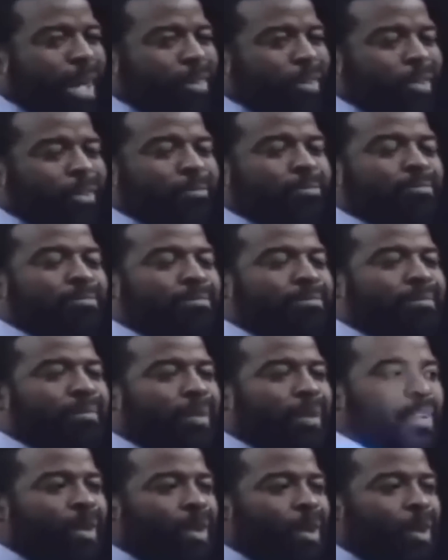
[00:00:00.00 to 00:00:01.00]
brother.
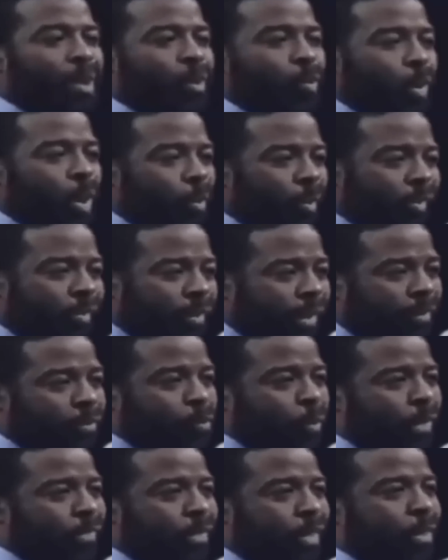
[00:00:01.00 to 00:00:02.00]
We were
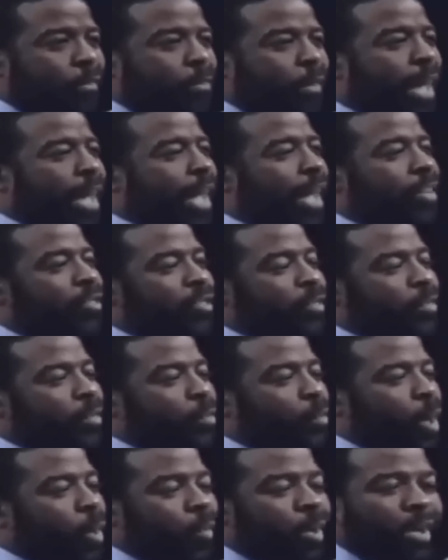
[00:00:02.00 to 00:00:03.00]
6 weeks of
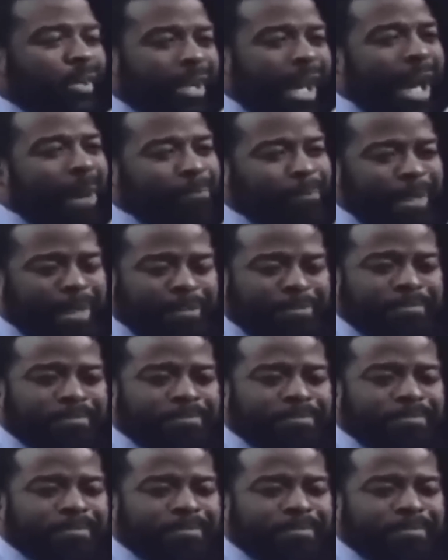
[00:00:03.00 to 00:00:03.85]
age. We were adopted.